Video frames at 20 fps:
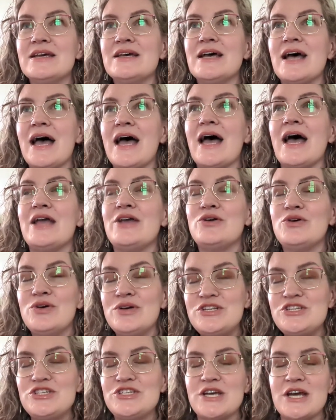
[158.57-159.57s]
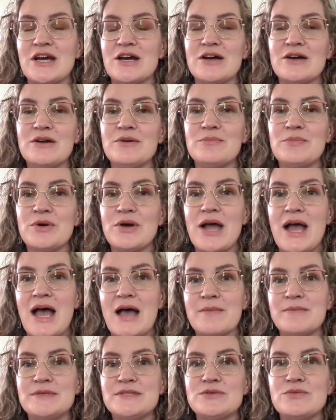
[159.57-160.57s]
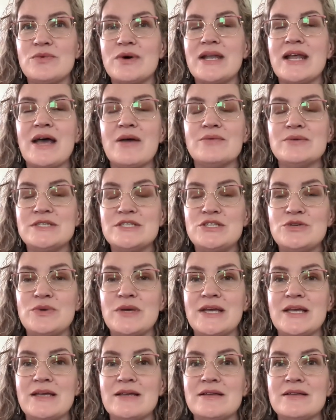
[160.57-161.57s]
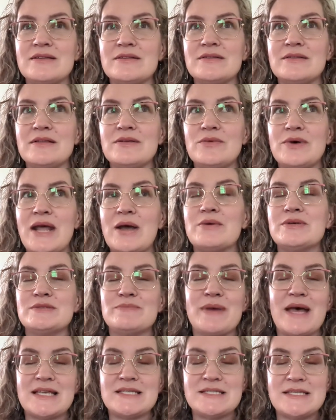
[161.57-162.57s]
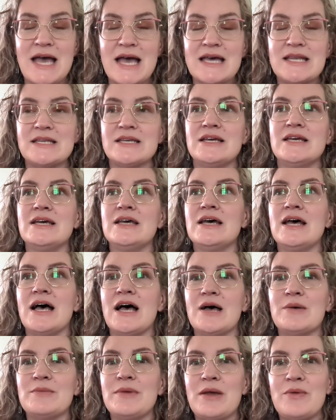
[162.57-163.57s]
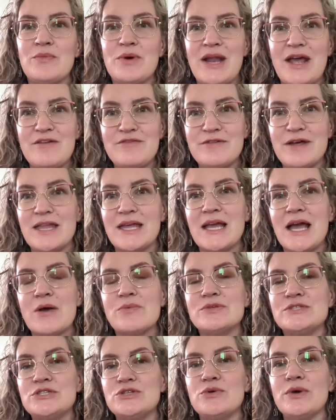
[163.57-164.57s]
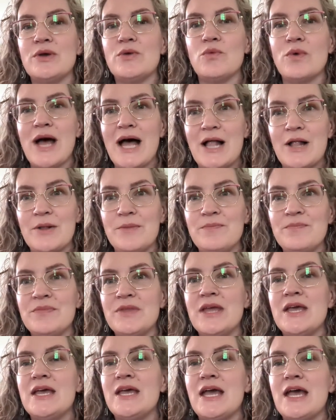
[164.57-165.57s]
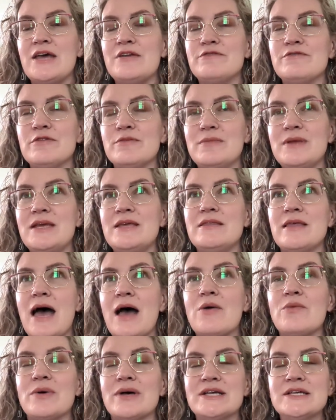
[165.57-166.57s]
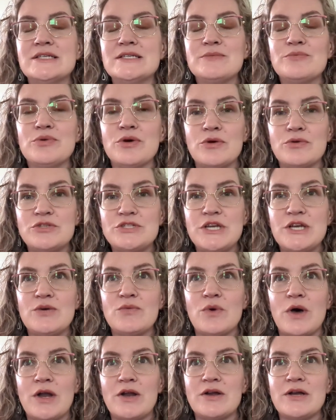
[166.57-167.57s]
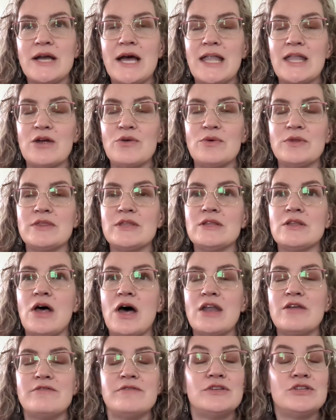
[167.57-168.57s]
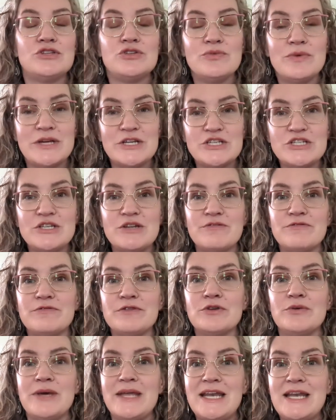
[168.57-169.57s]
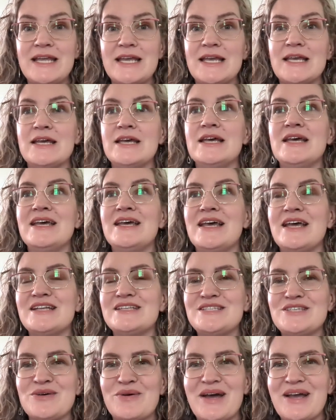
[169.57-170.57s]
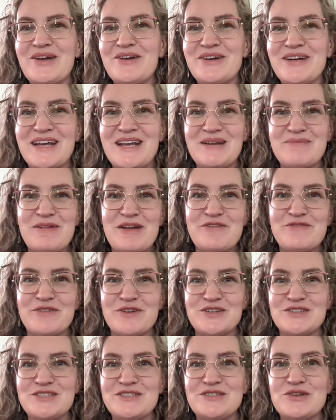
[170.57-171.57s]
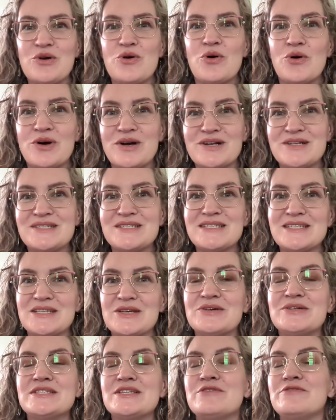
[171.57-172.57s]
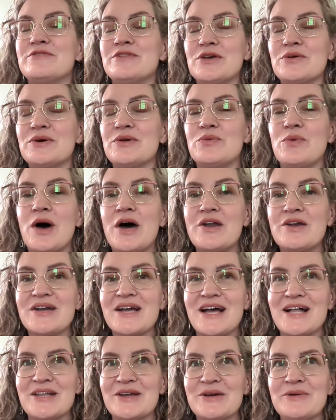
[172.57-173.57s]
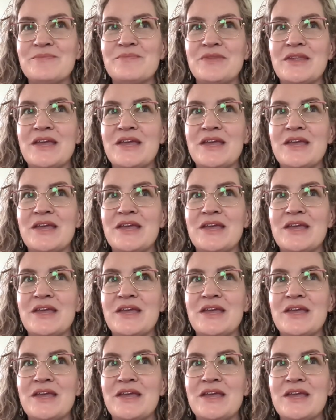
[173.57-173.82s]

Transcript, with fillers: Uh, I could share perhaps what I was doing, what I was best at, um, and what I felt like I was doing well. And for me, that was approaching watercolor with a lot of intuition and fluidity. And so I created my first course, Loose and Fluid Watercolor,